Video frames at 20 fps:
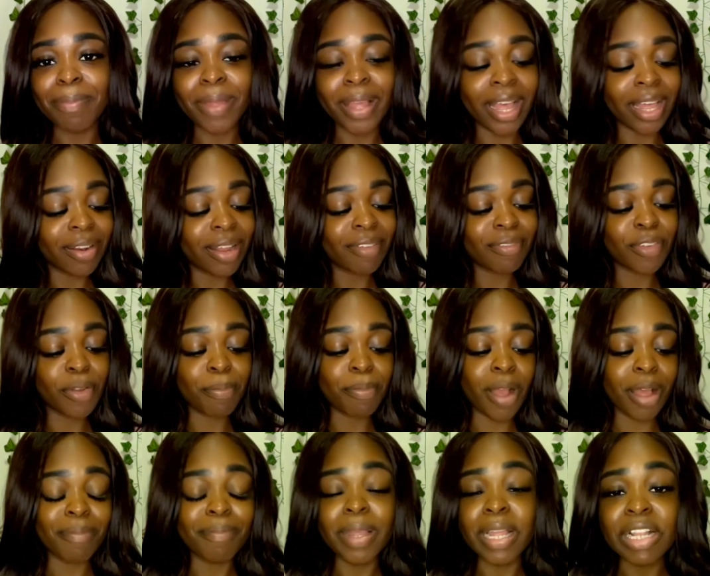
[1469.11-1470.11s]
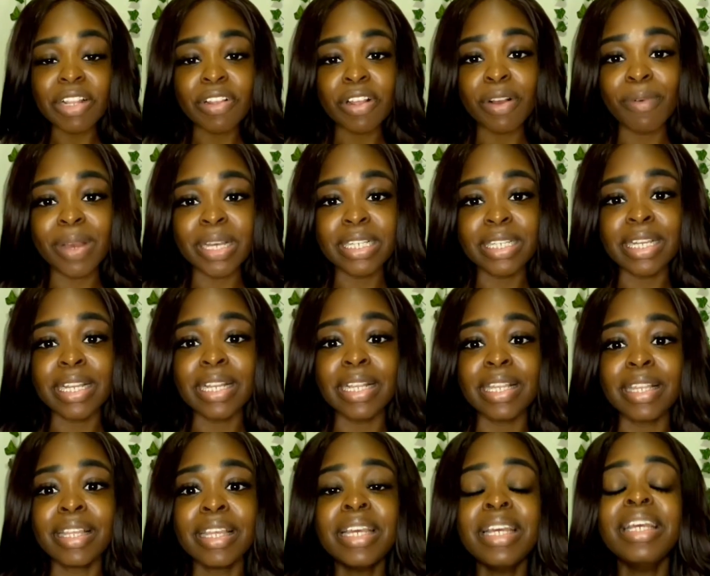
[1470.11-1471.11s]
Like, I don't have no problem answering questions